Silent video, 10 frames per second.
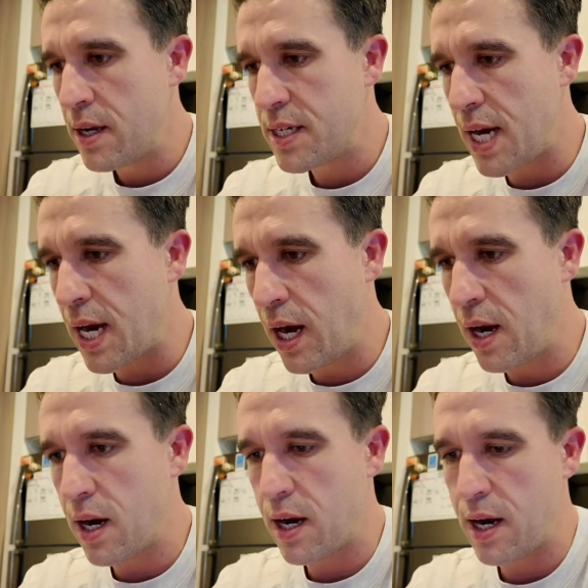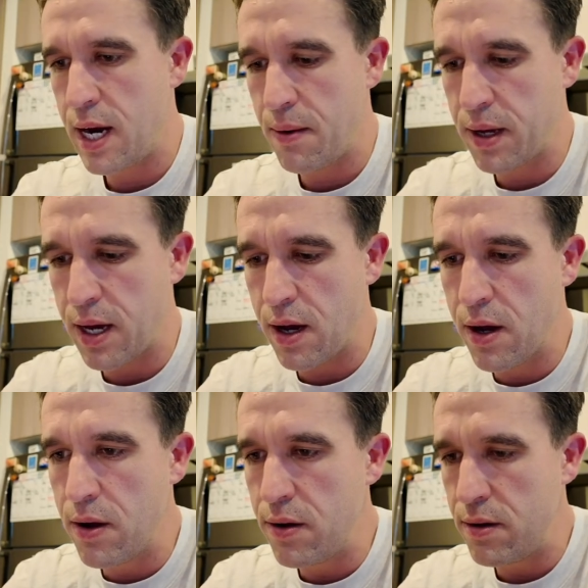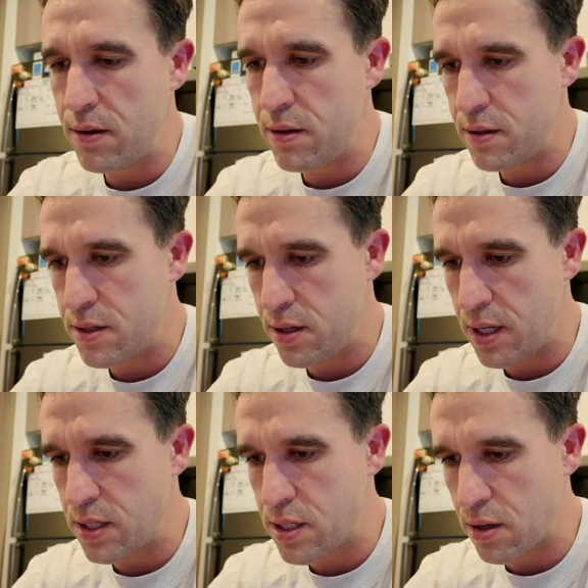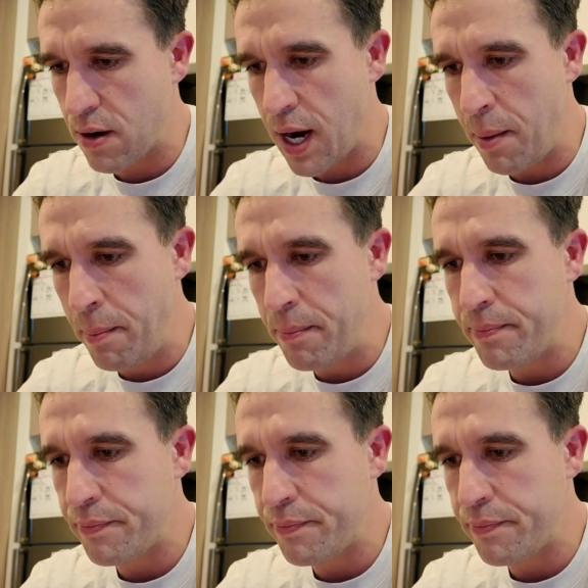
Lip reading: Done. Now we go to Instagram.